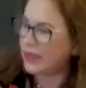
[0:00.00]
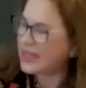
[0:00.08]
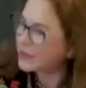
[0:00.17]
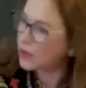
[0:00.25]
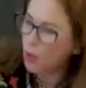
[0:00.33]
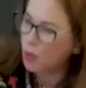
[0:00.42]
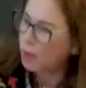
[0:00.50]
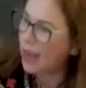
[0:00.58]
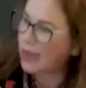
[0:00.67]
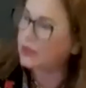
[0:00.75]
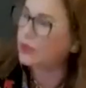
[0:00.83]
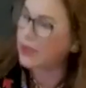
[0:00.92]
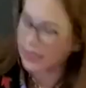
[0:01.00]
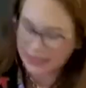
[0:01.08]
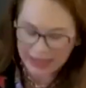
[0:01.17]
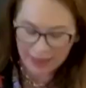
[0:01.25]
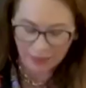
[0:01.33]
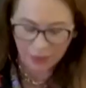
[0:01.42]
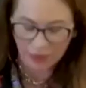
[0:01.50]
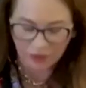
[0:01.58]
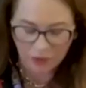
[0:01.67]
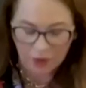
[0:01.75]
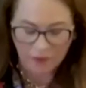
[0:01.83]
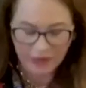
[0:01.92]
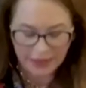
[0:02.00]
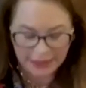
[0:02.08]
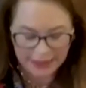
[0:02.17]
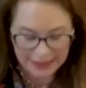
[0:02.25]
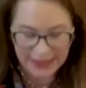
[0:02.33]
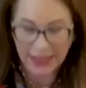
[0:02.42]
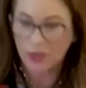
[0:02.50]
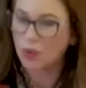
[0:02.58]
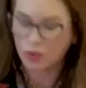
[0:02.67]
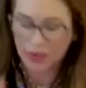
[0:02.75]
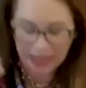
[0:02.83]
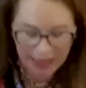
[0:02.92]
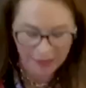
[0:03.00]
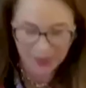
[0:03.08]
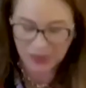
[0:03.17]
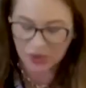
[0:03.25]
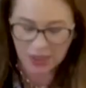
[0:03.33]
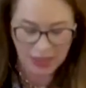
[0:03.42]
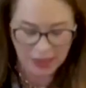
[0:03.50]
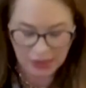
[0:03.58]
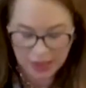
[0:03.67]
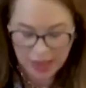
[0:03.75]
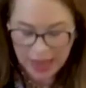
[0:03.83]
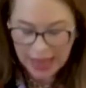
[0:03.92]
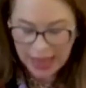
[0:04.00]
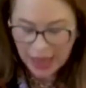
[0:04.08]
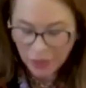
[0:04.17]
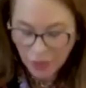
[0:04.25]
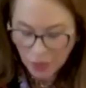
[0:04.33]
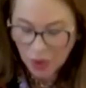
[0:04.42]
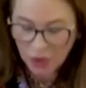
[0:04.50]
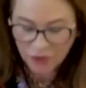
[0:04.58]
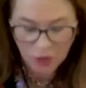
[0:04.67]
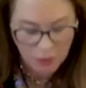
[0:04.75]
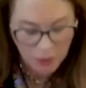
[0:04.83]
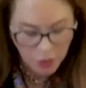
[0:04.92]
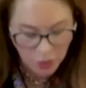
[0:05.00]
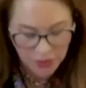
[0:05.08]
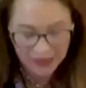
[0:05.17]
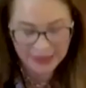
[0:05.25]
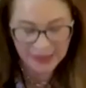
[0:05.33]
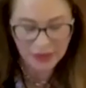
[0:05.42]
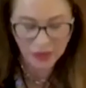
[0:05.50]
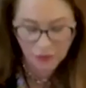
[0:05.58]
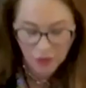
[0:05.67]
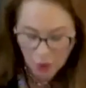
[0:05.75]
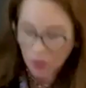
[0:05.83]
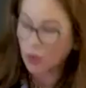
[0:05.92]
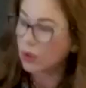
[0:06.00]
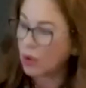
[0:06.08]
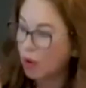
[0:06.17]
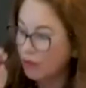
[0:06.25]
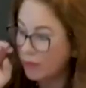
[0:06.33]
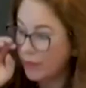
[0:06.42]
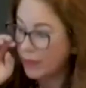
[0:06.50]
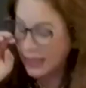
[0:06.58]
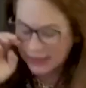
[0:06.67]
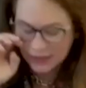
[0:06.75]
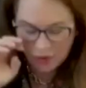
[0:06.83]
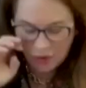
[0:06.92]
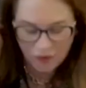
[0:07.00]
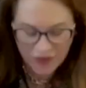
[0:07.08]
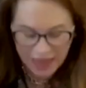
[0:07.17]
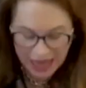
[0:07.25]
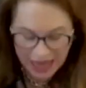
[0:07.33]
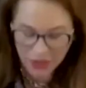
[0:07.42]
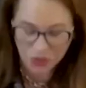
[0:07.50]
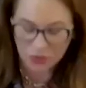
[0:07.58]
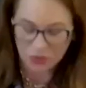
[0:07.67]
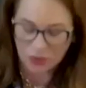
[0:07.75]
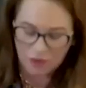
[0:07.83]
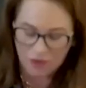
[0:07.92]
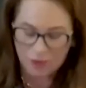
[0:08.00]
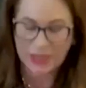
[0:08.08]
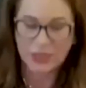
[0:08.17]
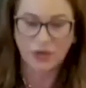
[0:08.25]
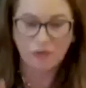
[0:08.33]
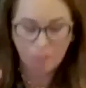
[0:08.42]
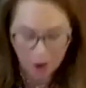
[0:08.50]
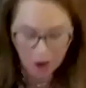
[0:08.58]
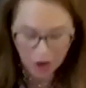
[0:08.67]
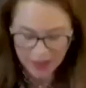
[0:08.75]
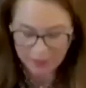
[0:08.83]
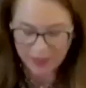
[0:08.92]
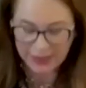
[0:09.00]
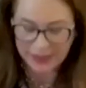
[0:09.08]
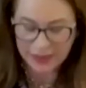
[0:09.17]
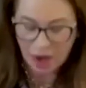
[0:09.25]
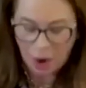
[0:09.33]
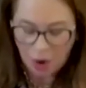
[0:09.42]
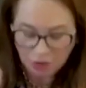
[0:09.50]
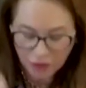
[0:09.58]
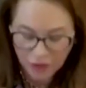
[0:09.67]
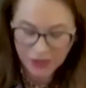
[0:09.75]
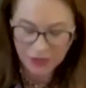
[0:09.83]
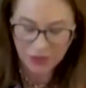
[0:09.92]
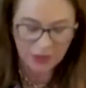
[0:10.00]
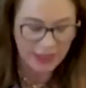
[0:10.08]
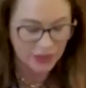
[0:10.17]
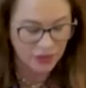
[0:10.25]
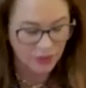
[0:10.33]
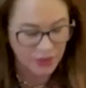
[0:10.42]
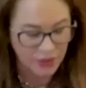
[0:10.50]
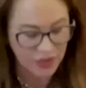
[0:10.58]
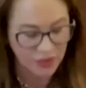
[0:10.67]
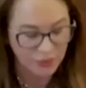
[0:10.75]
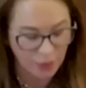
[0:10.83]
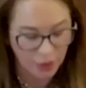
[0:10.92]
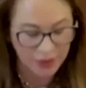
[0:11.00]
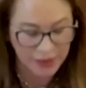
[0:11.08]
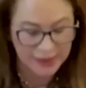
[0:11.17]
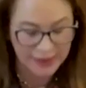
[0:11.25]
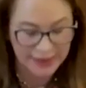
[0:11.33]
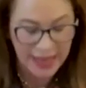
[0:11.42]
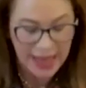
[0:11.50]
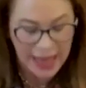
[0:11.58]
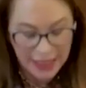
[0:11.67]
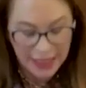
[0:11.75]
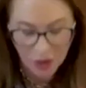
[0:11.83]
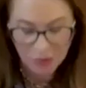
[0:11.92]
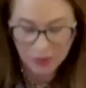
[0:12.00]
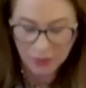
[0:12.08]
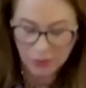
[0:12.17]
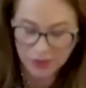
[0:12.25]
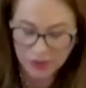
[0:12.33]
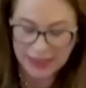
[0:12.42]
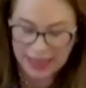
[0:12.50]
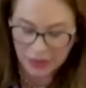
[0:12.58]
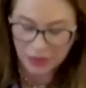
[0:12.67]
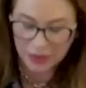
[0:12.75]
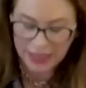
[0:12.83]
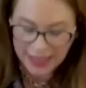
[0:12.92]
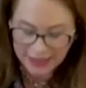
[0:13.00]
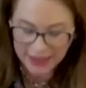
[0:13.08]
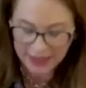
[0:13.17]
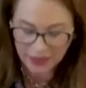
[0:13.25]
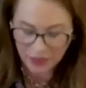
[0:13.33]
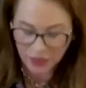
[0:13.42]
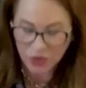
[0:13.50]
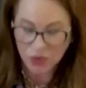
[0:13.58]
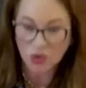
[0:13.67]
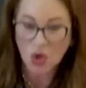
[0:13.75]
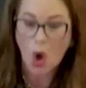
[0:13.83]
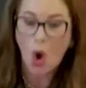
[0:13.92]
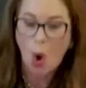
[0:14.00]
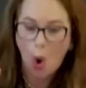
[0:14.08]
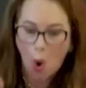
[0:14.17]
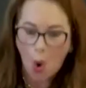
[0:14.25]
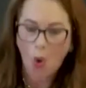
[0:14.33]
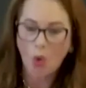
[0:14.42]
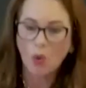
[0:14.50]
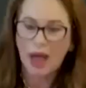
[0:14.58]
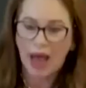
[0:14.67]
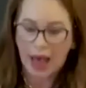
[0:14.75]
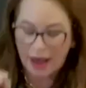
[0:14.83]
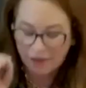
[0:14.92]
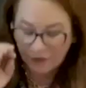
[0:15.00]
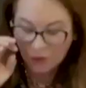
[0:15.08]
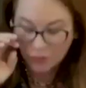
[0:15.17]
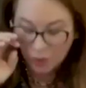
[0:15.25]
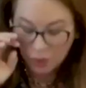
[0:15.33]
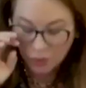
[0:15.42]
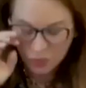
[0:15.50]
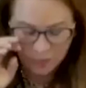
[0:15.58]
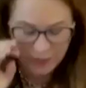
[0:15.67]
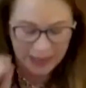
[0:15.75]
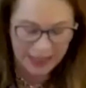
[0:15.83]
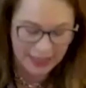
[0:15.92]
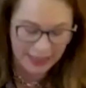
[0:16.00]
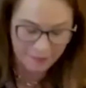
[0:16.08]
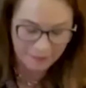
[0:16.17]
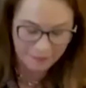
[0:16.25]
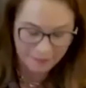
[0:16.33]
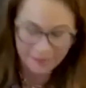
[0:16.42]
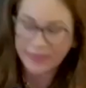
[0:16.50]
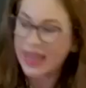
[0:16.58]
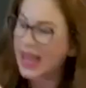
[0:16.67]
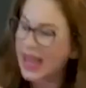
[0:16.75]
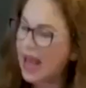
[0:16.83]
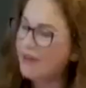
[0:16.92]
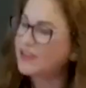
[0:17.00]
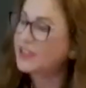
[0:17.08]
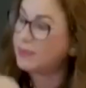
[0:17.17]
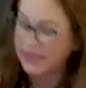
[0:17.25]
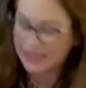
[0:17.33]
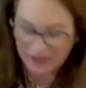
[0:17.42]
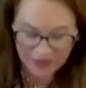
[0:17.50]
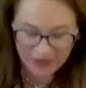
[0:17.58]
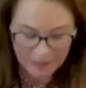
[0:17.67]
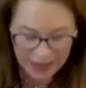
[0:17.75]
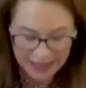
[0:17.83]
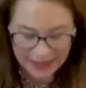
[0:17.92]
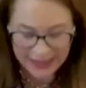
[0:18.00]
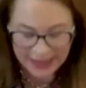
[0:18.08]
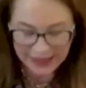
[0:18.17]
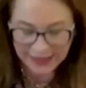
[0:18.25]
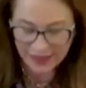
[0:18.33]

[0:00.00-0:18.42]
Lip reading: Let's go back to the example of COVID-19 or climate change. The role of communities, of local governments, of national governments, of parliaments, of regional integration bodies, and global multilateral institutions all have a role to play. They have specific mandates.